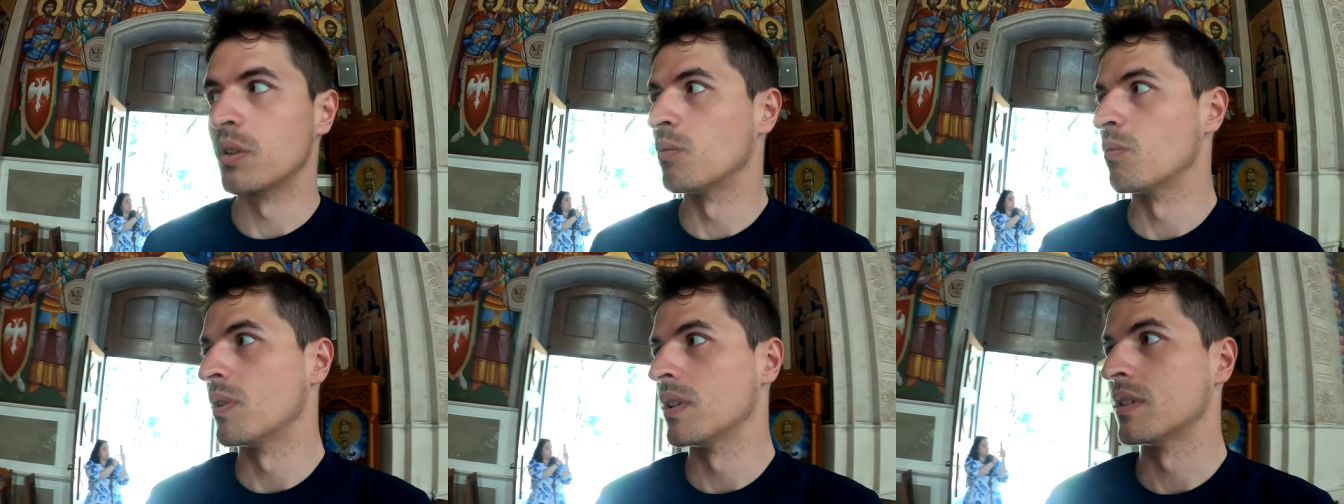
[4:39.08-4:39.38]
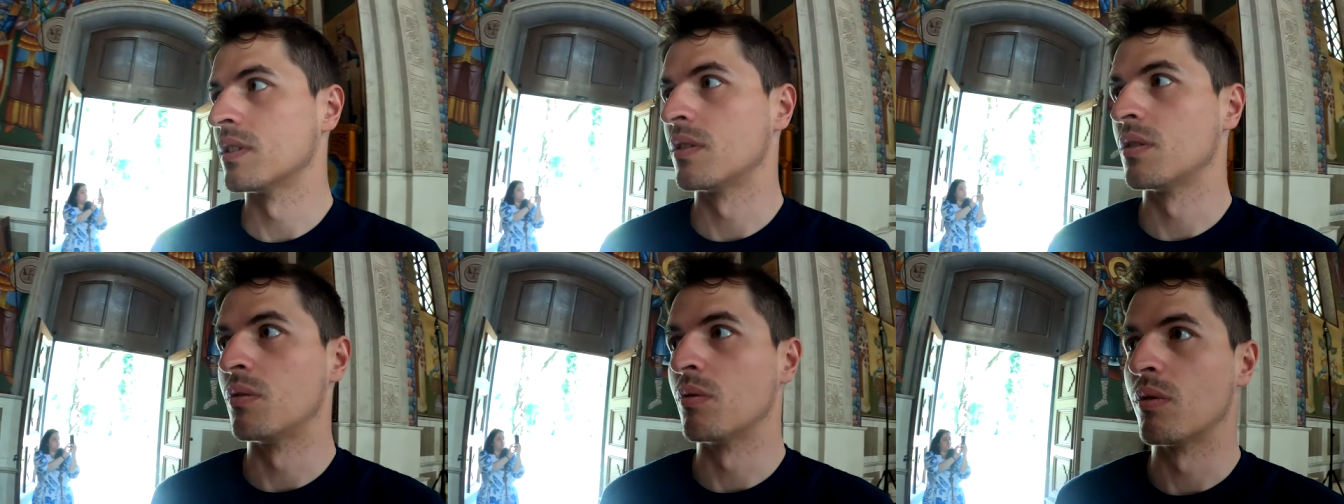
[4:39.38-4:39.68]
the
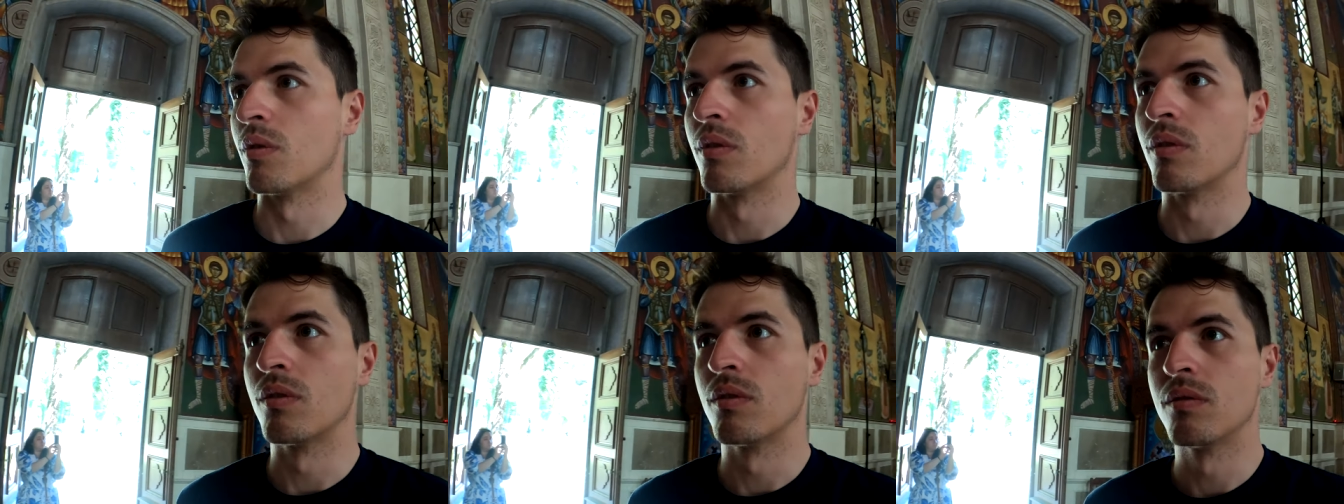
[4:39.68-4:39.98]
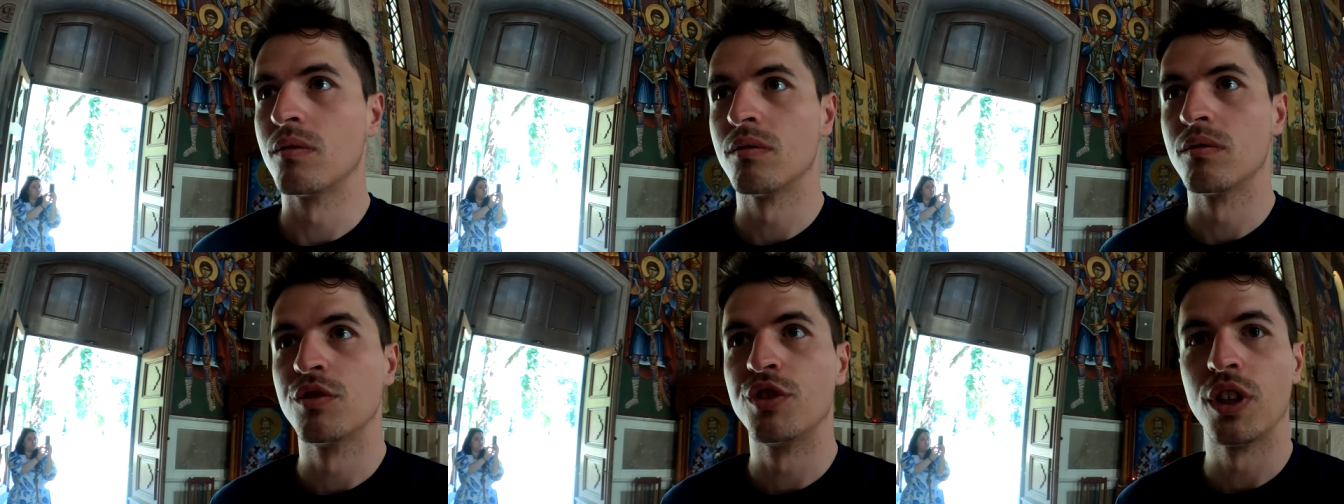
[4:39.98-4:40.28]
ones who
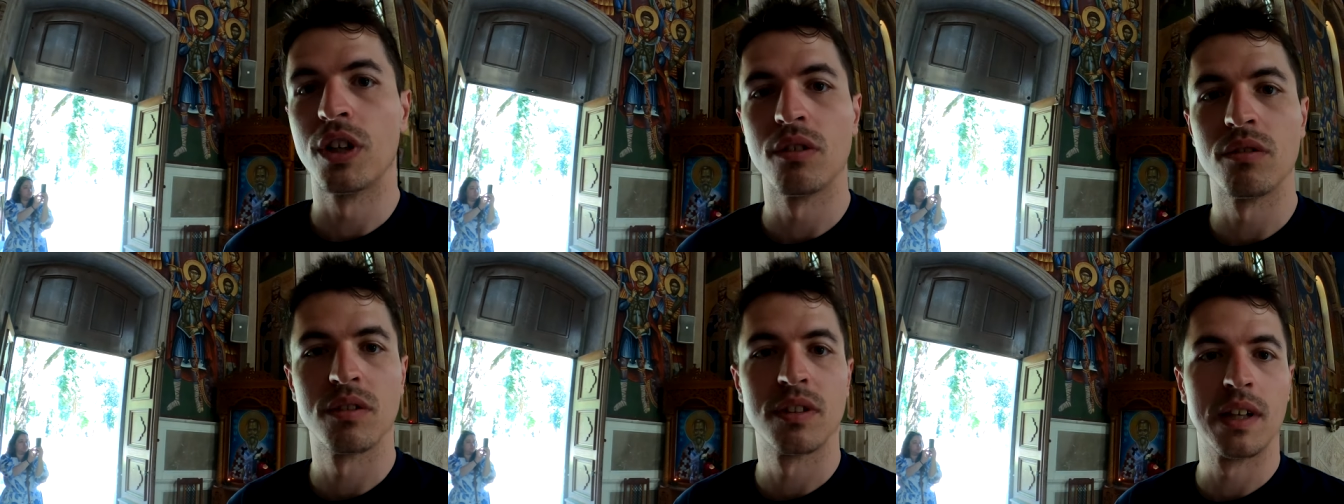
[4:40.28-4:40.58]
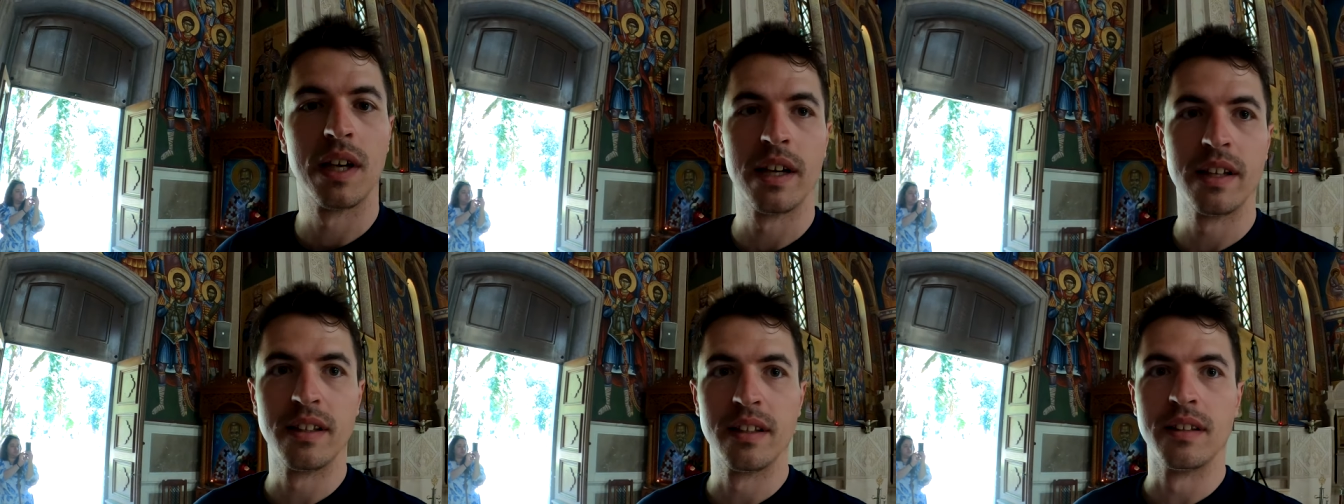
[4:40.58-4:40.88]

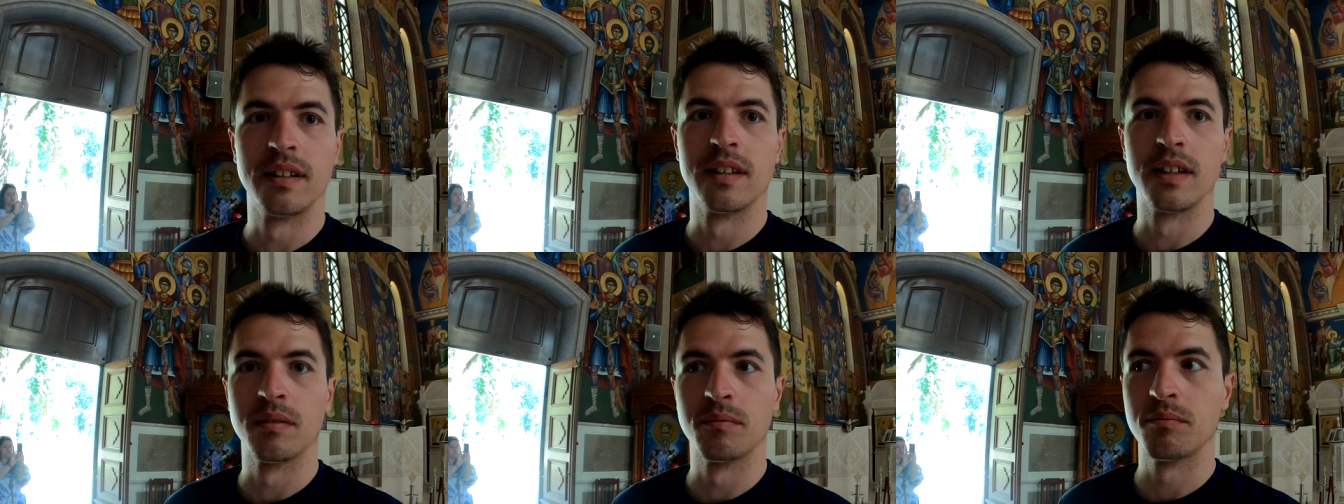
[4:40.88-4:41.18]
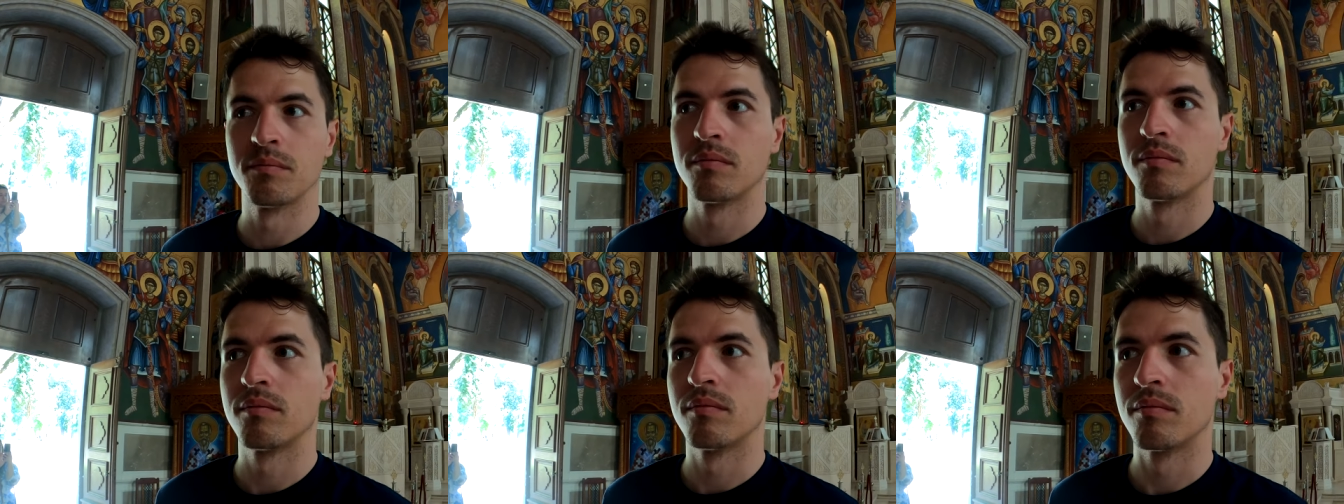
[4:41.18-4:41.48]
genocided them,
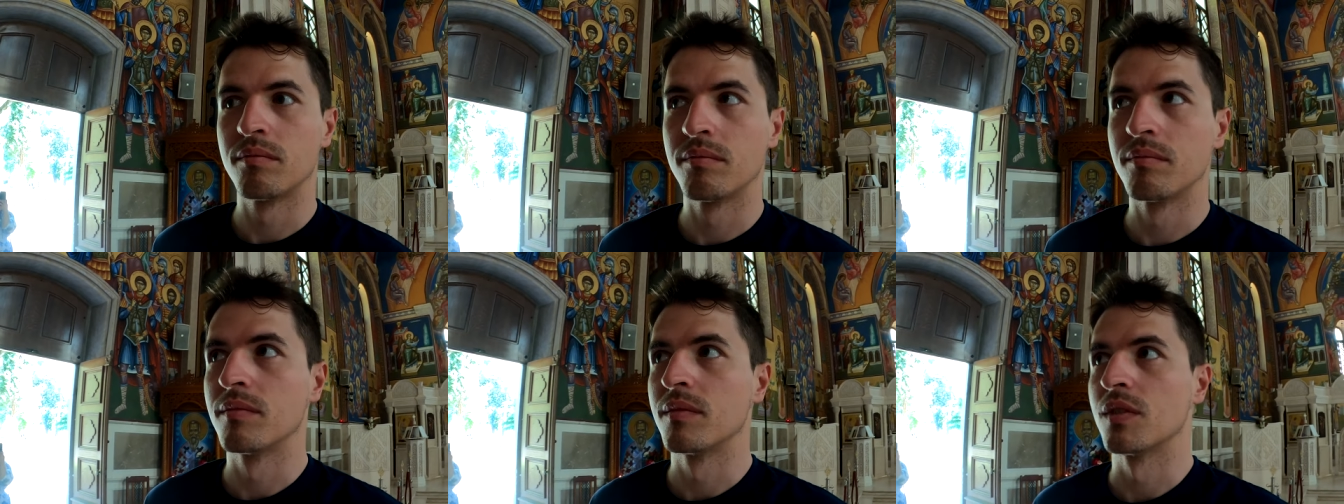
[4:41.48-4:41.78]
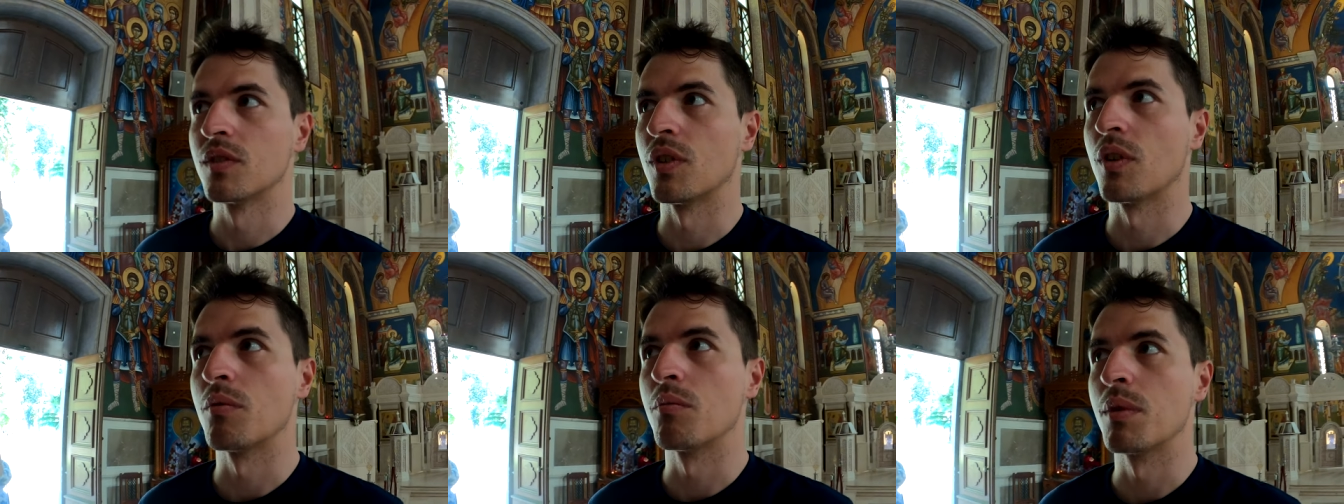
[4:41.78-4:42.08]

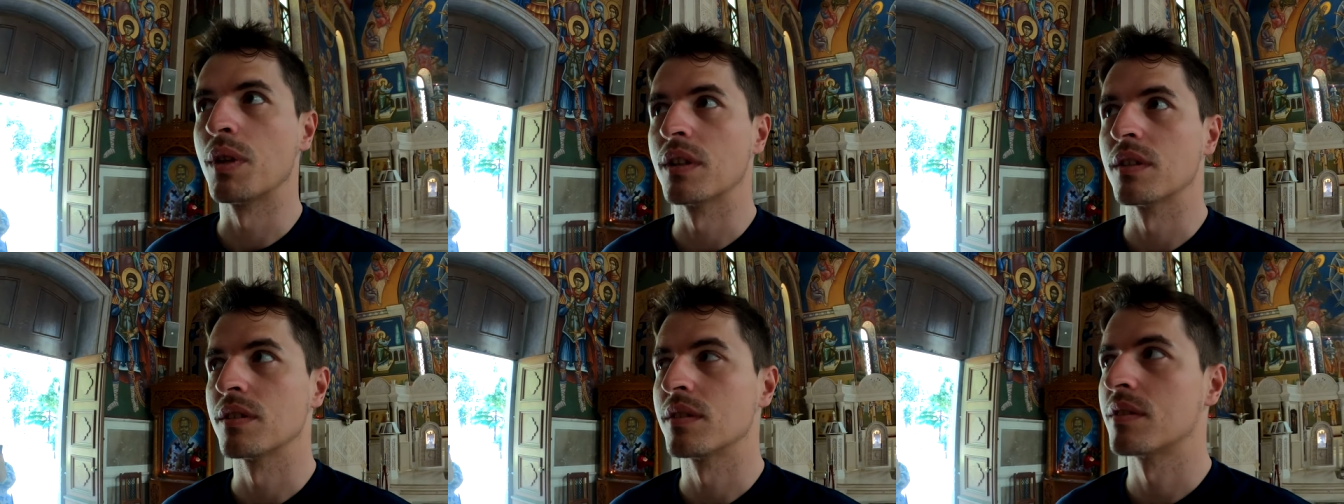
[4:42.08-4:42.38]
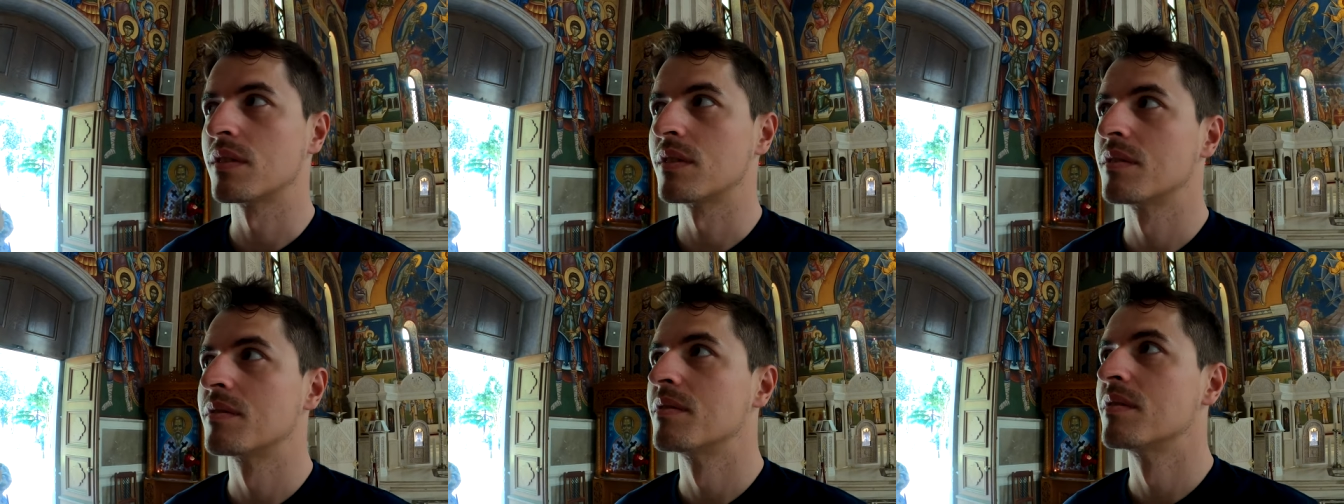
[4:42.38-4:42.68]

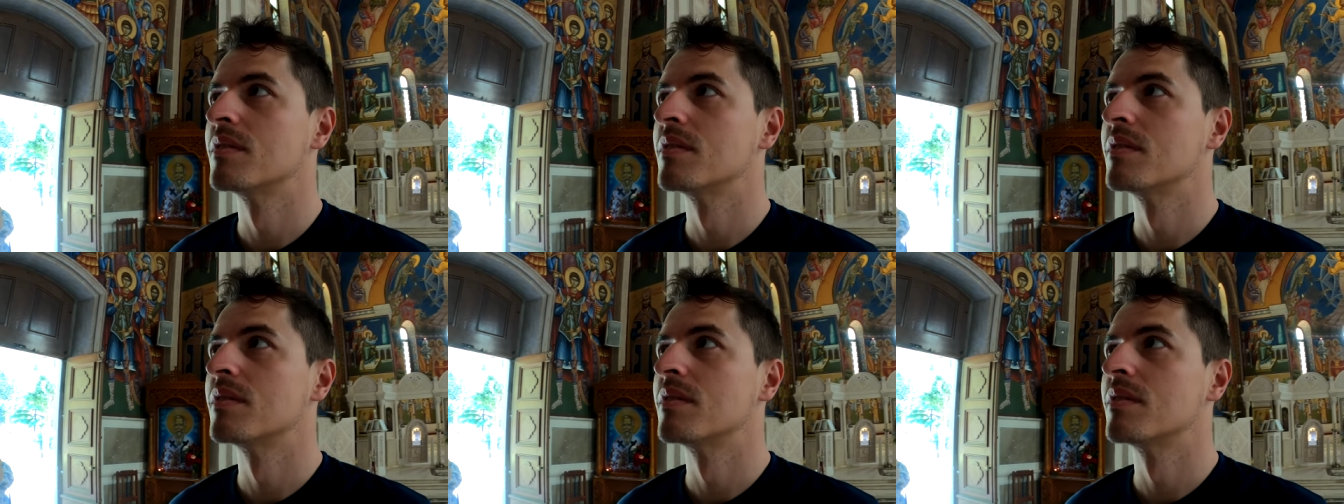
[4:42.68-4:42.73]
Serbians.